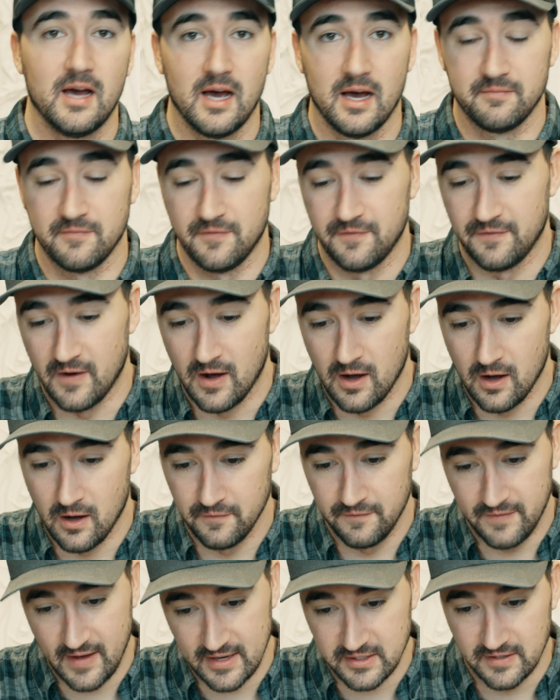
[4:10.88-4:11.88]
fall
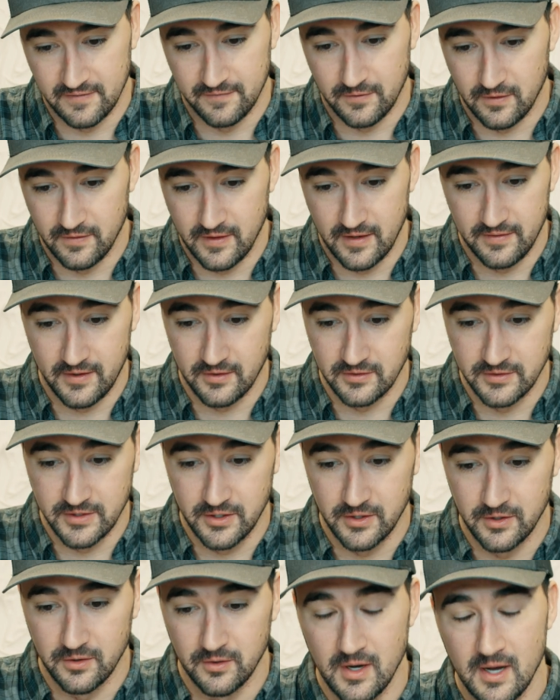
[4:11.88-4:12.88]
festival that they'll
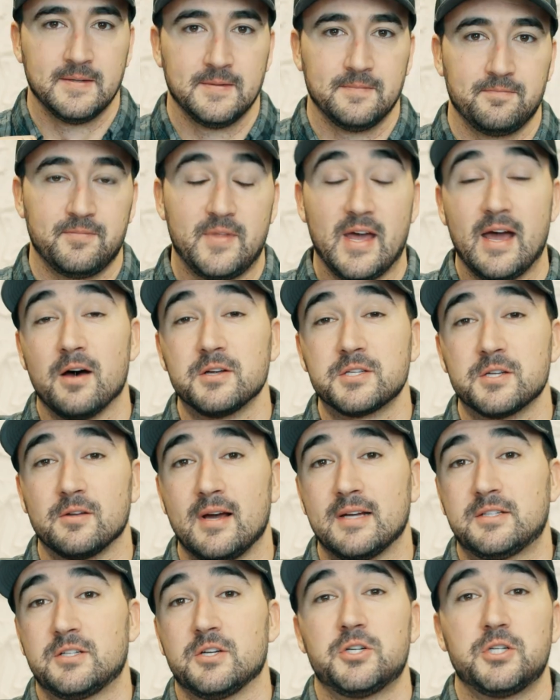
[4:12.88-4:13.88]
do. They also
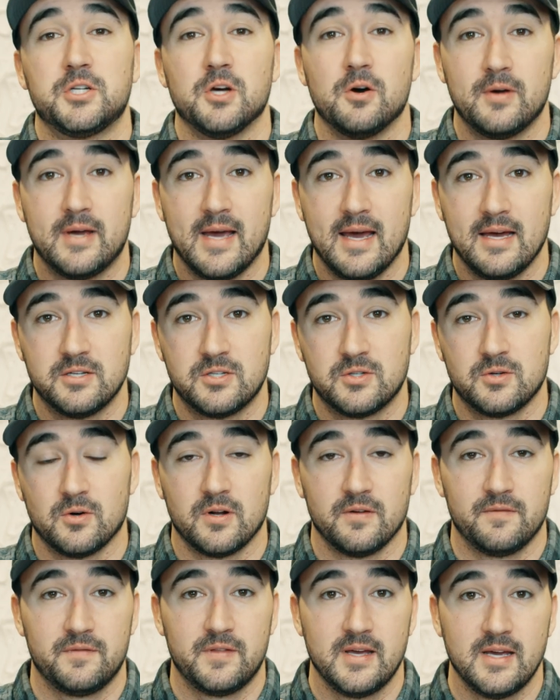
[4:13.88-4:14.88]
like to showcase
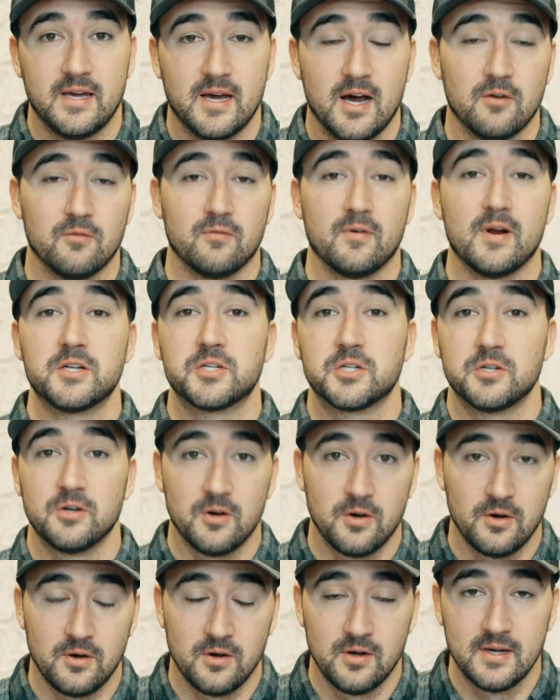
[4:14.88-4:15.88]
sort of the
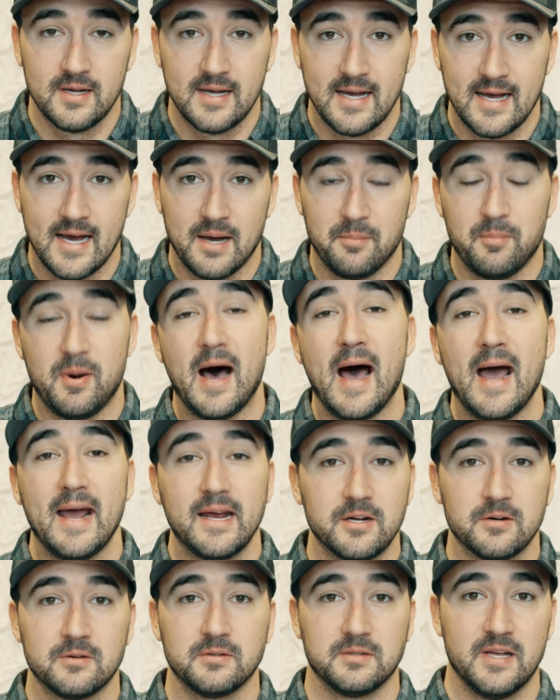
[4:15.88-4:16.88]
original
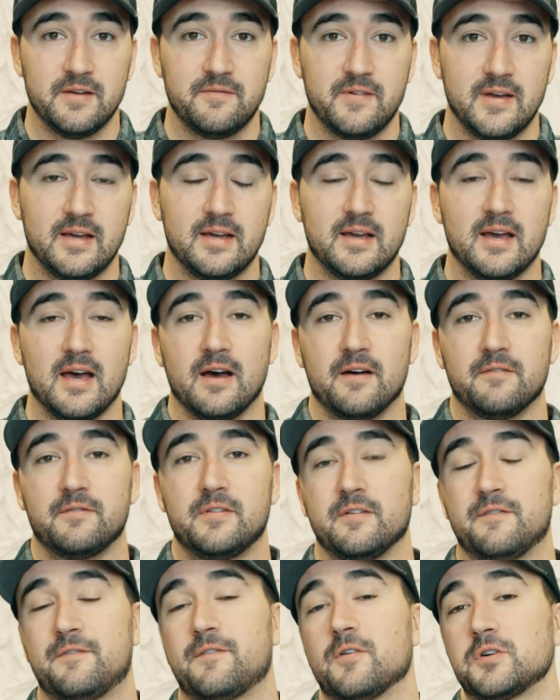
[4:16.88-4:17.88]
pioneer living of
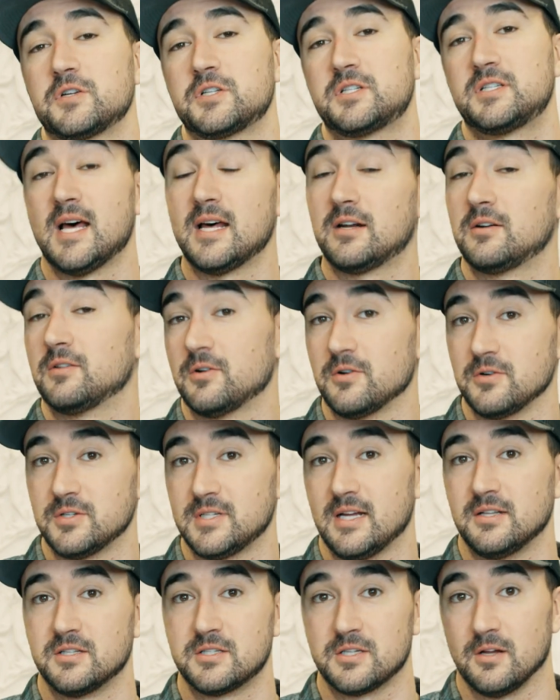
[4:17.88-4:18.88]
the first
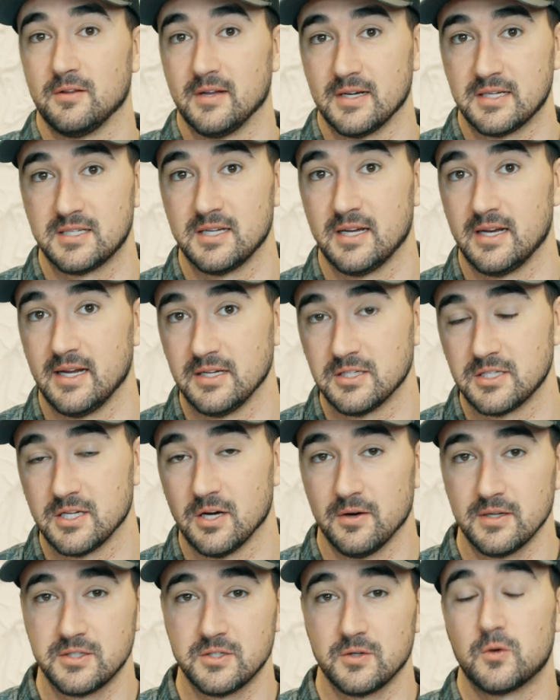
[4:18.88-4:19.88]
settlers in Salt Lake City.
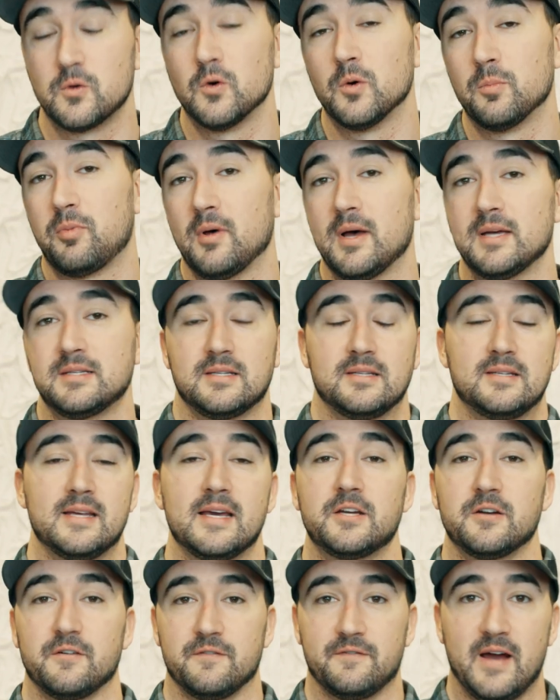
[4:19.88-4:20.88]
So it's a cool place to
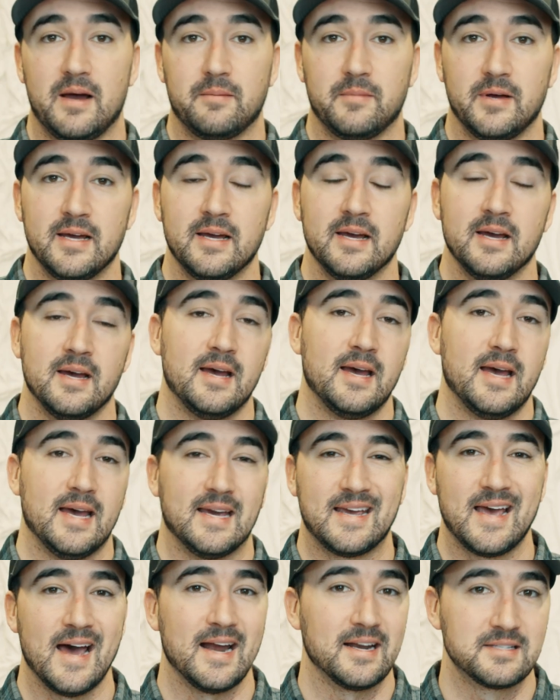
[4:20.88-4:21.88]
take your family
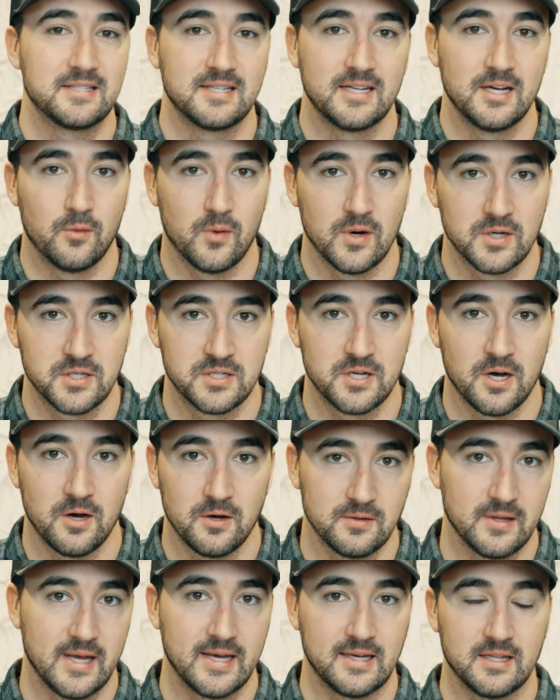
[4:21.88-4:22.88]
and kind of see what
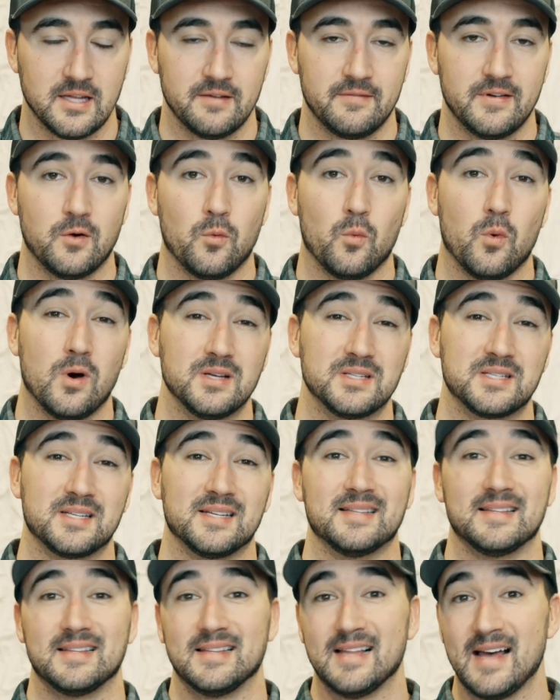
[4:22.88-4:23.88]
Salt Lake living
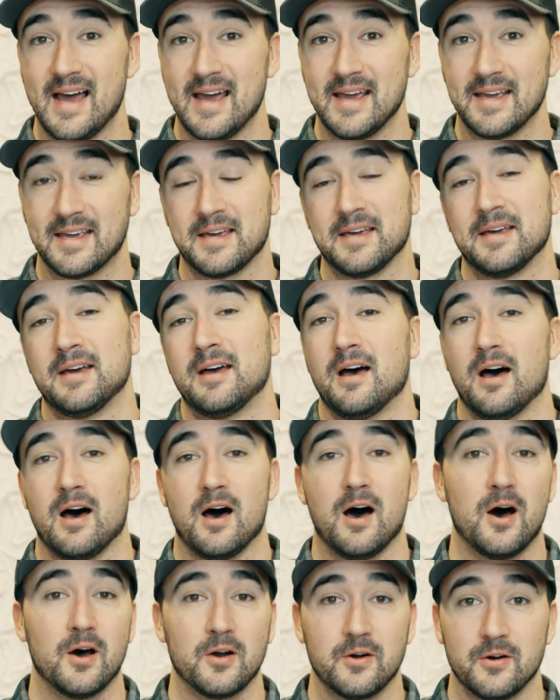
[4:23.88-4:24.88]
was like
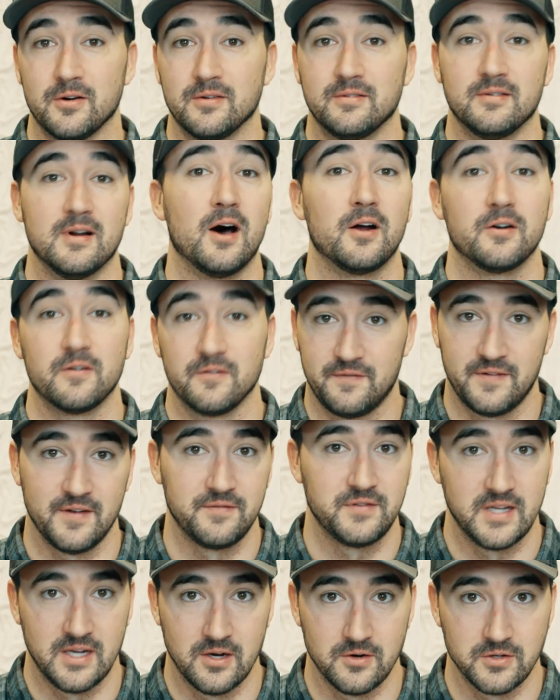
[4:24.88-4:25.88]
100 and
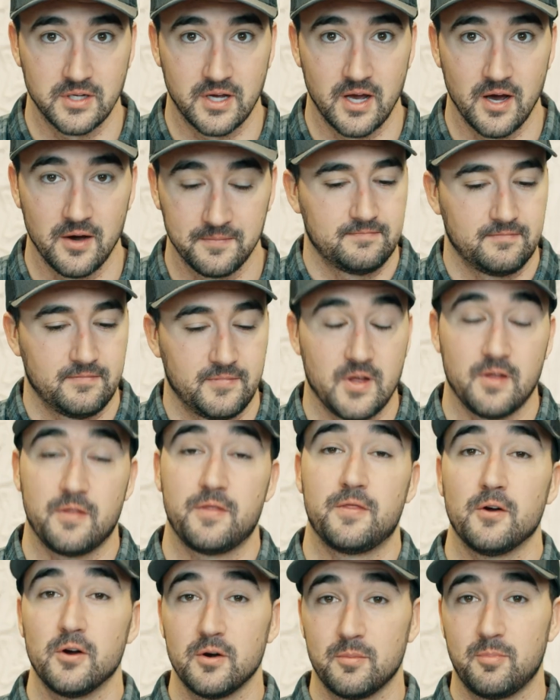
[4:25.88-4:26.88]
150 years ago. The
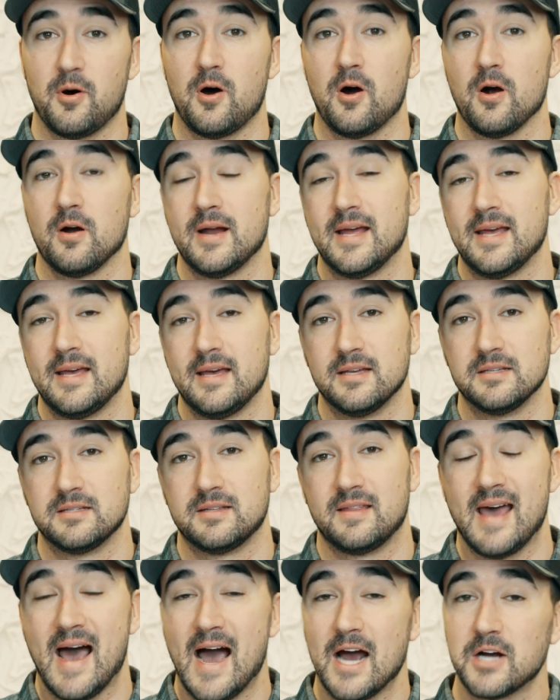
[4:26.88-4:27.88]
third part
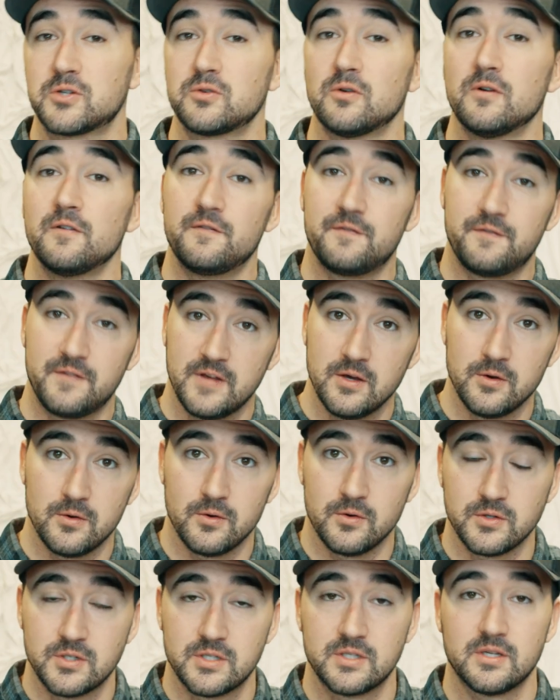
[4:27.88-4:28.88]
is the actual
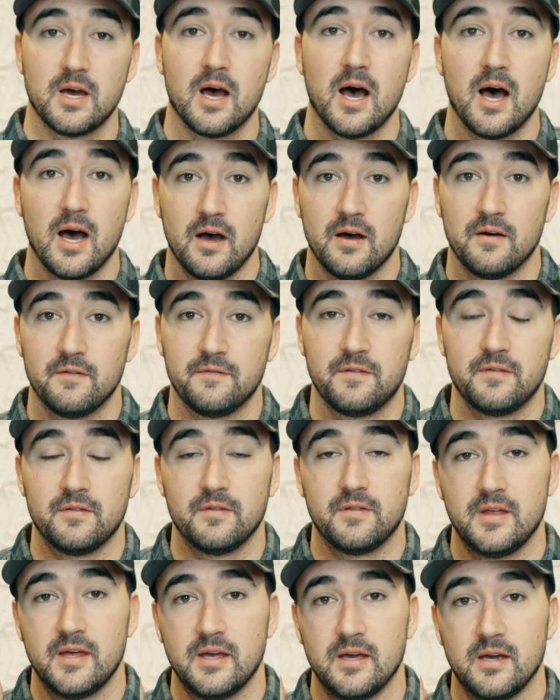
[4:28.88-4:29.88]
views of
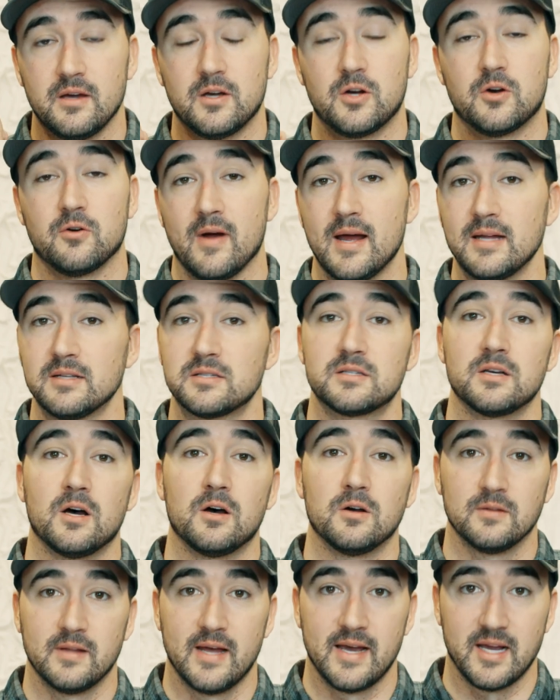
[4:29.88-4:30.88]
the Great
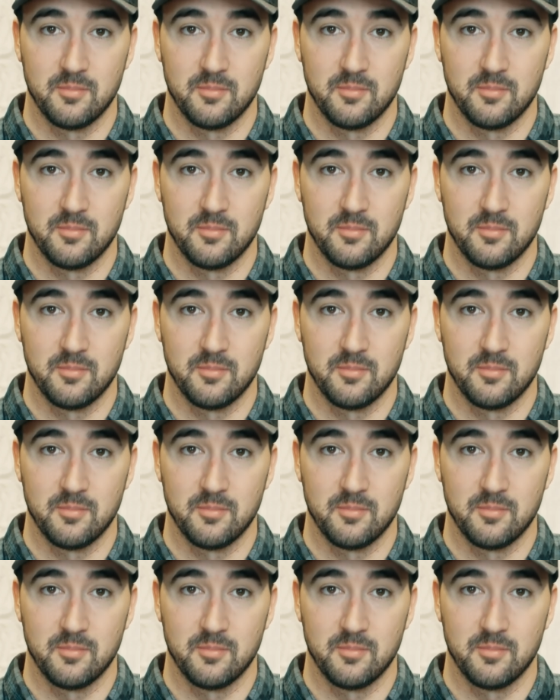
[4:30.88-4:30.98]
Salt Lake